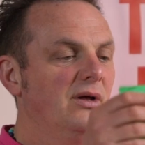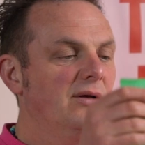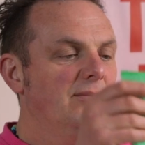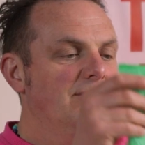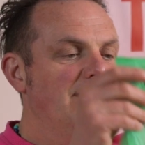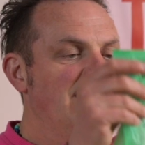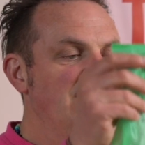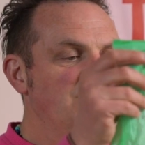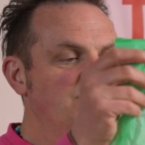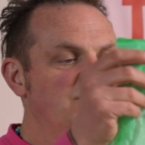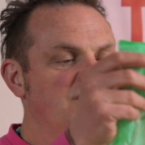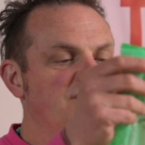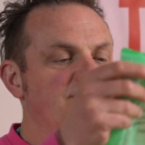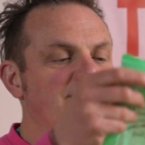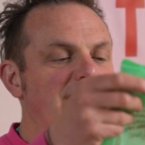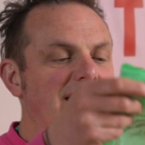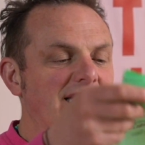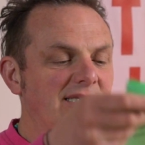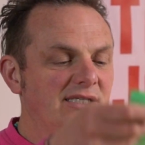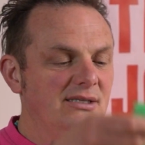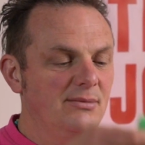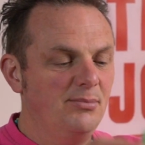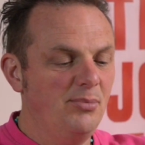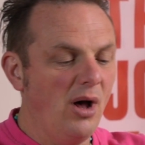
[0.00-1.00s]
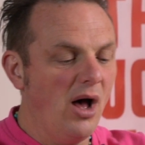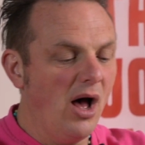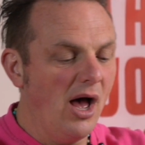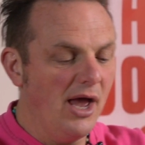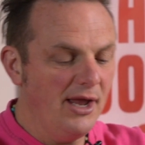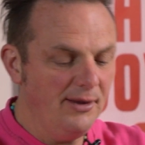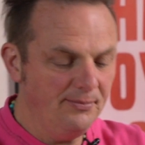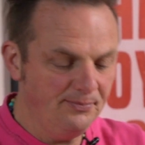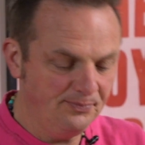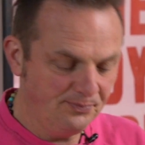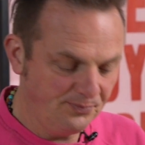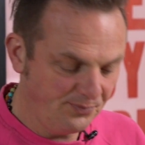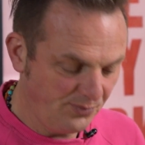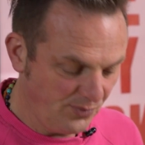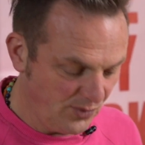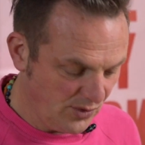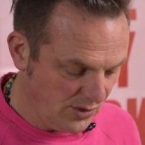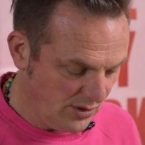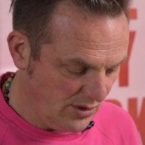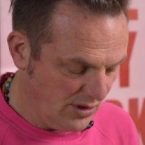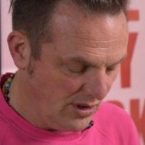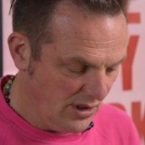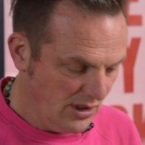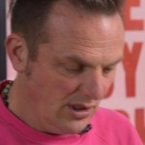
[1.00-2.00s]
made with Matabai,
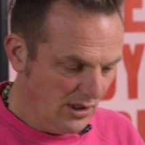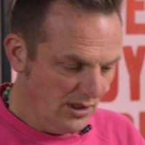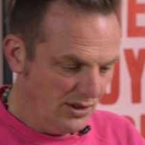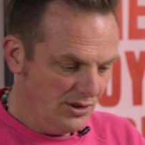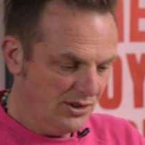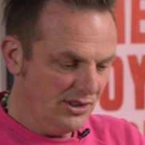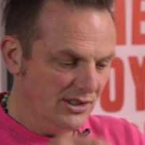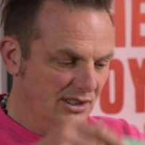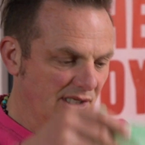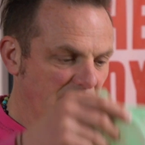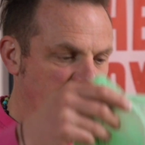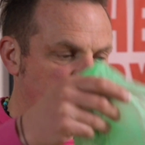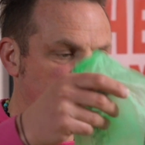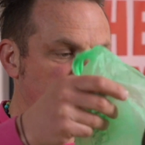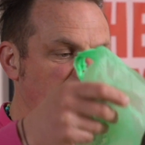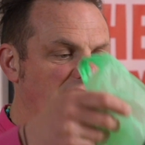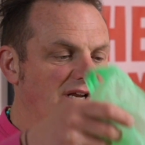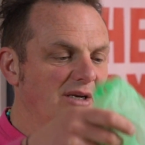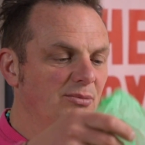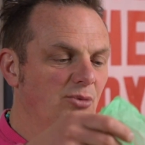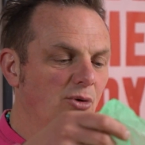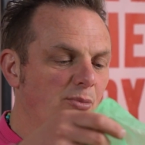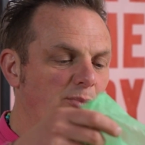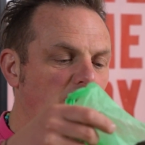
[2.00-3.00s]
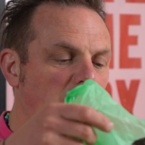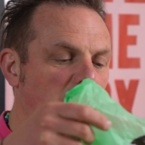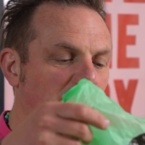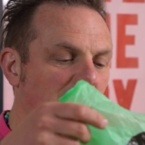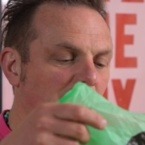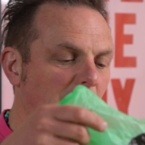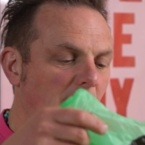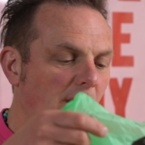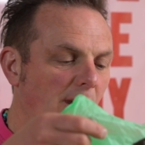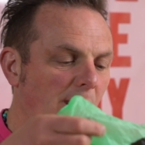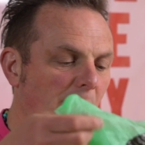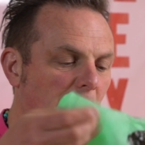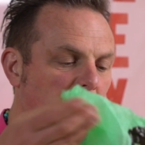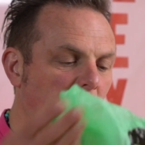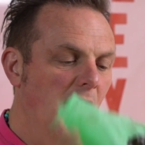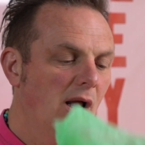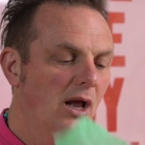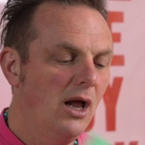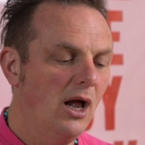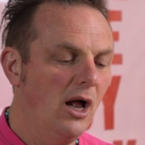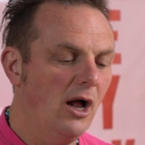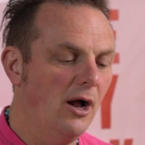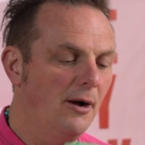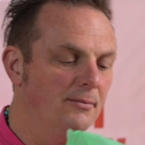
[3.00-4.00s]
which is a degradable polymer,
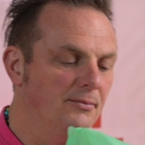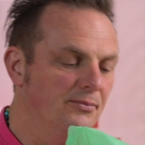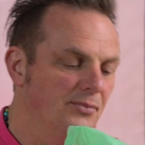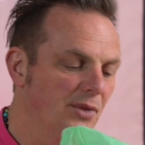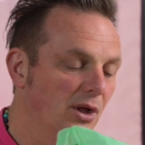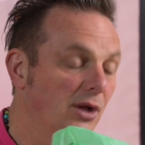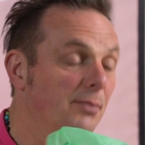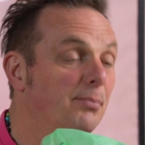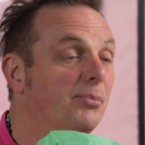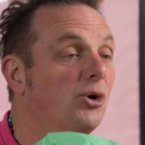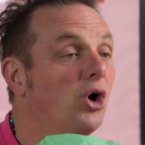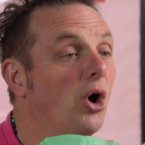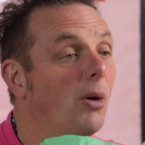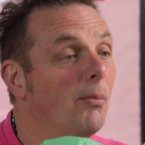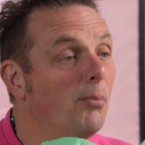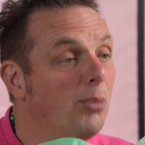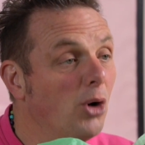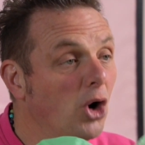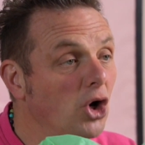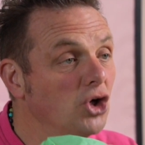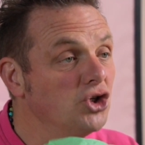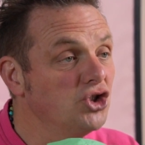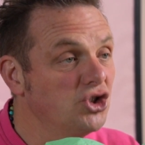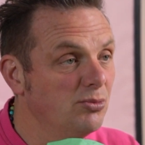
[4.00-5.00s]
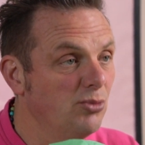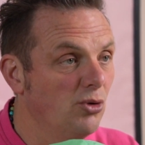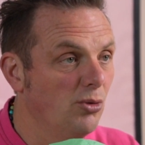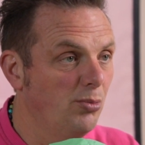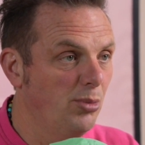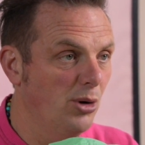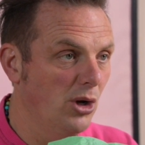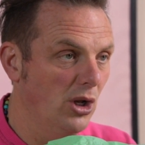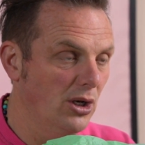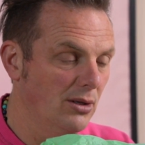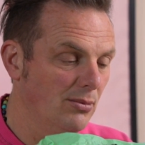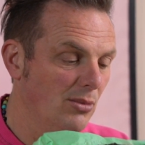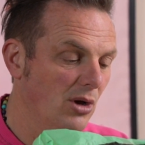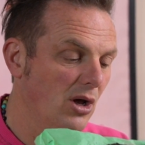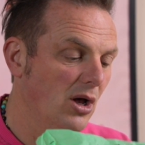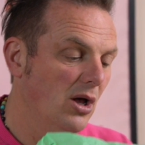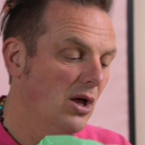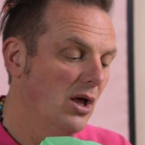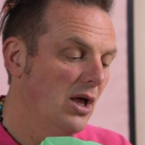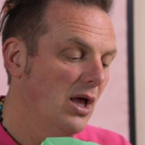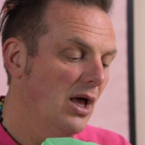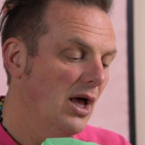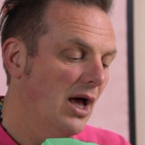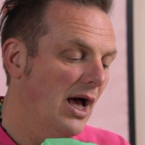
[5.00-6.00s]
a compostable polymer,
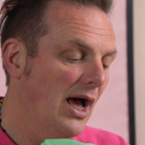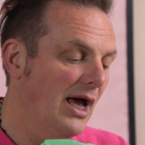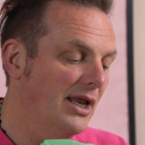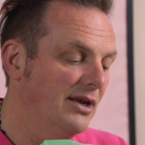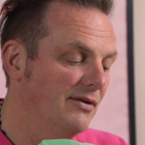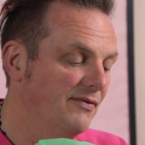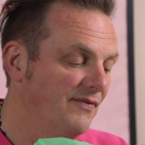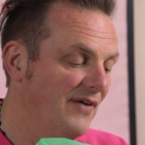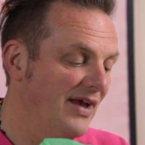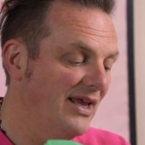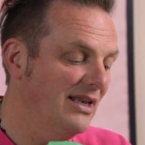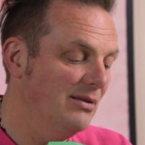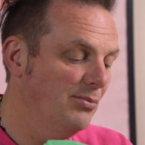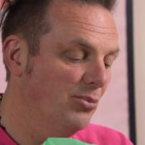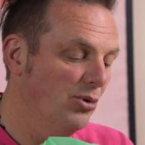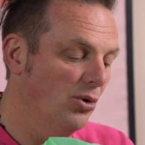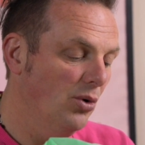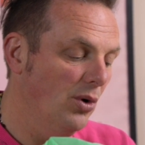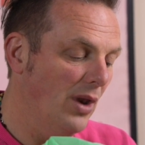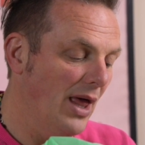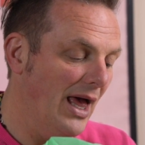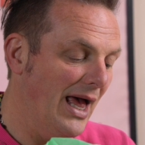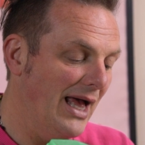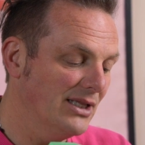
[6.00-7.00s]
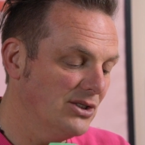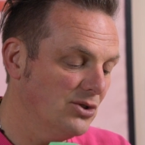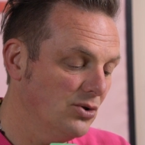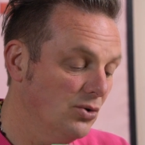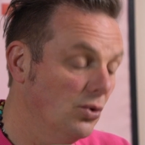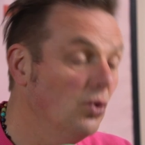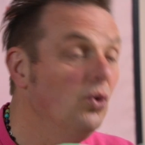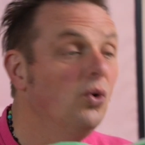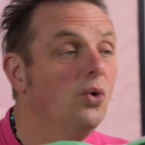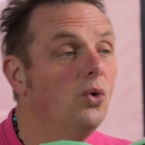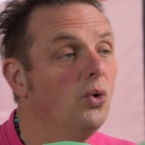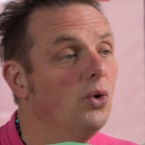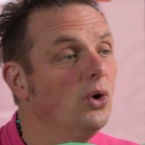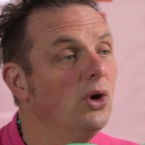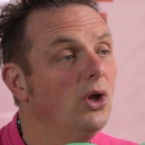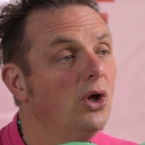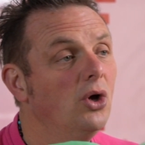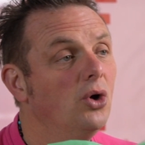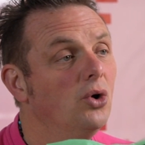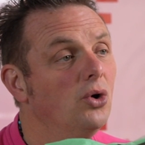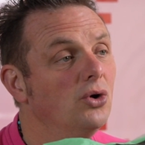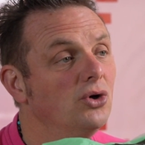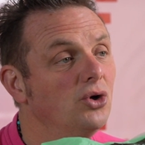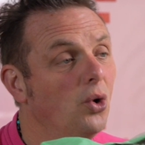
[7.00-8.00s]
and available at all
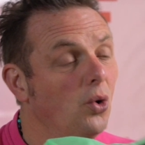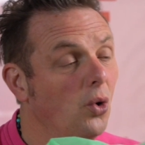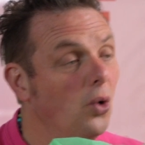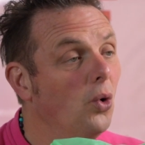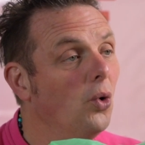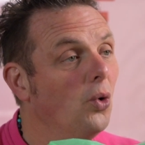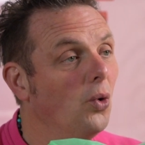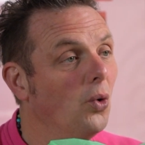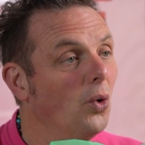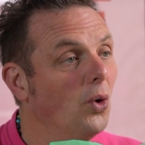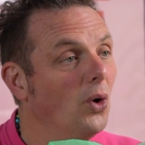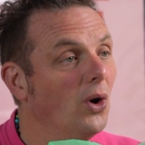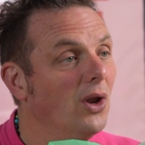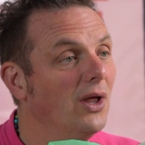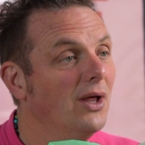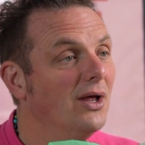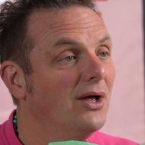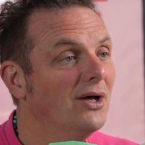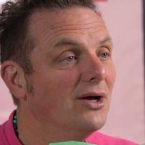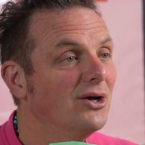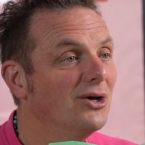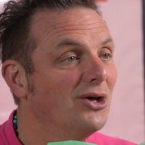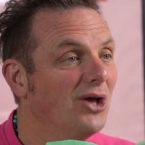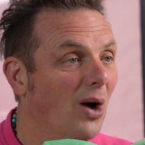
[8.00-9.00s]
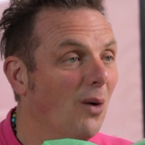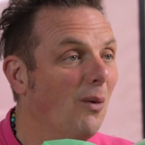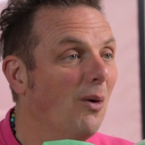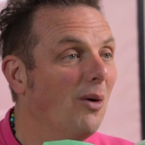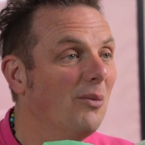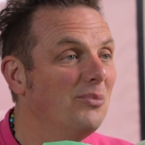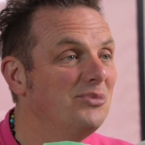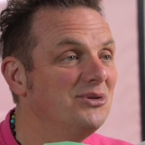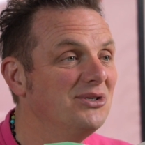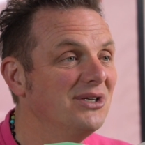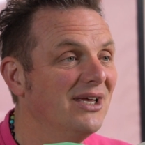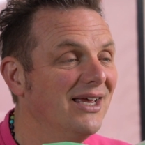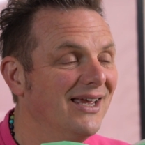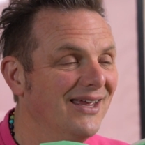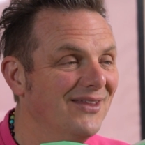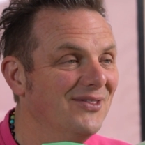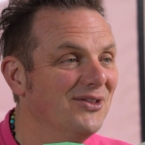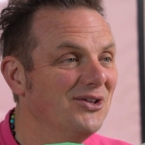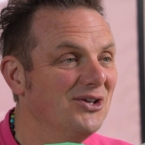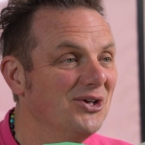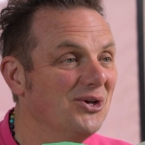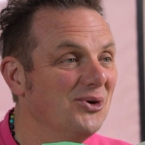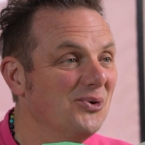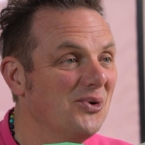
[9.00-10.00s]
co-ops in
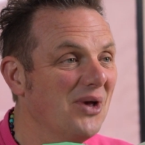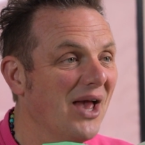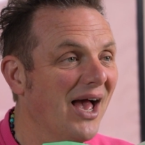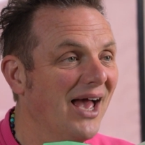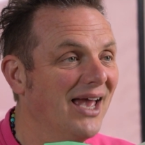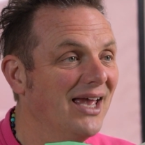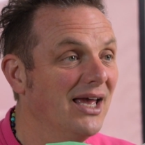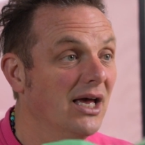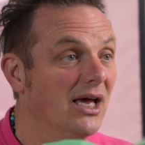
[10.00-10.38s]
the UK.